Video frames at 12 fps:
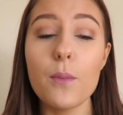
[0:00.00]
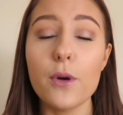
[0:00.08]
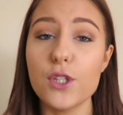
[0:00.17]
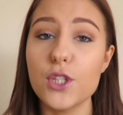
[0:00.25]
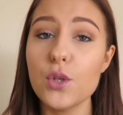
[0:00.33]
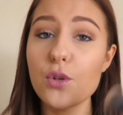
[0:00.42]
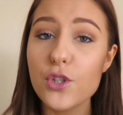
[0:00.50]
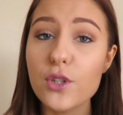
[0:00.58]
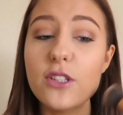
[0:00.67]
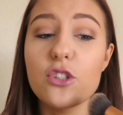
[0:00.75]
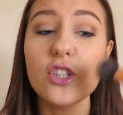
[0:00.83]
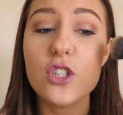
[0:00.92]
But as soon as
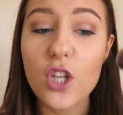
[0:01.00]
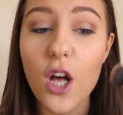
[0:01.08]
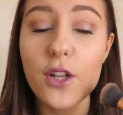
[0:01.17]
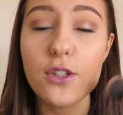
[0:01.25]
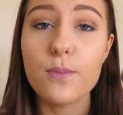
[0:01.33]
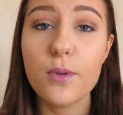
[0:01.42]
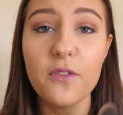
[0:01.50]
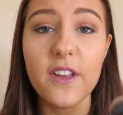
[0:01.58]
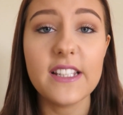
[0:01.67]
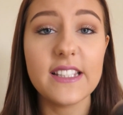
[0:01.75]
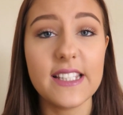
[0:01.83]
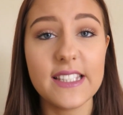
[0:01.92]
you literally start to buff
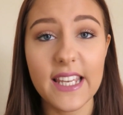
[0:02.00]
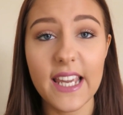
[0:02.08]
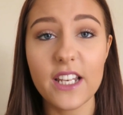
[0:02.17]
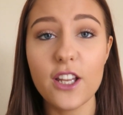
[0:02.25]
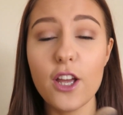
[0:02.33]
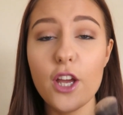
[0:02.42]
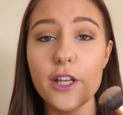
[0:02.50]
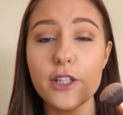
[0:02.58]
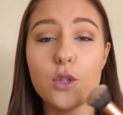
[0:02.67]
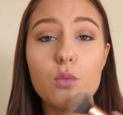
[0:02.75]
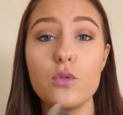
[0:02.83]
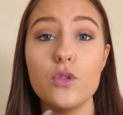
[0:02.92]
it into the skin,
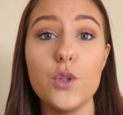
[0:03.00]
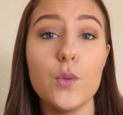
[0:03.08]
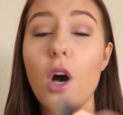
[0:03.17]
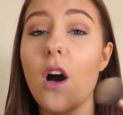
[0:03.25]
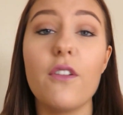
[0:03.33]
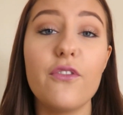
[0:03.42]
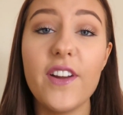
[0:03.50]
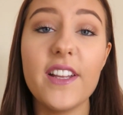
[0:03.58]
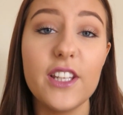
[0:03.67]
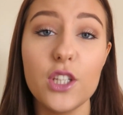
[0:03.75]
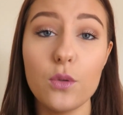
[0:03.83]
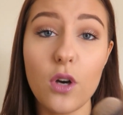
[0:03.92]
you can't
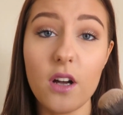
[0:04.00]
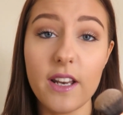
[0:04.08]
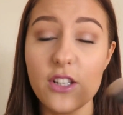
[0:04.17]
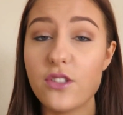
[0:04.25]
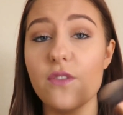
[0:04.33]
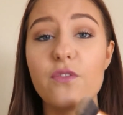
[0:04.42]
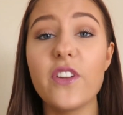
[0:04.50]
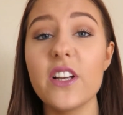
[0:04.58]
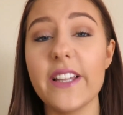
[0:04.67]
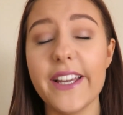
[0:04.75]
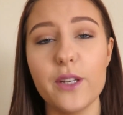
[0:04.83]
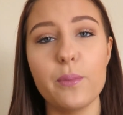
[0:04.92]
feel it. It doesn't
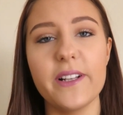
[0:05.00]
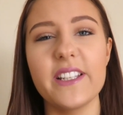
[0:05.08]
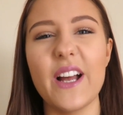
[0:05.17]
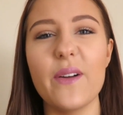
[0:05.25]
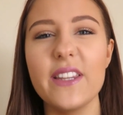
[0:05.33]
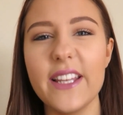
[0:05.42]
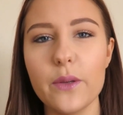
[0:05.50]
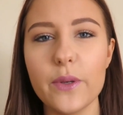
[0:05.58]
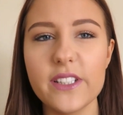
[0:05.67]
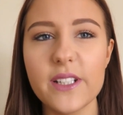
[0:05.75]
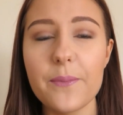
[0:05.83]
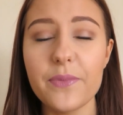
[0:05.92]
feel like you're blending out a
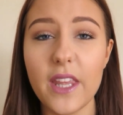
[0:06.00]
liquid.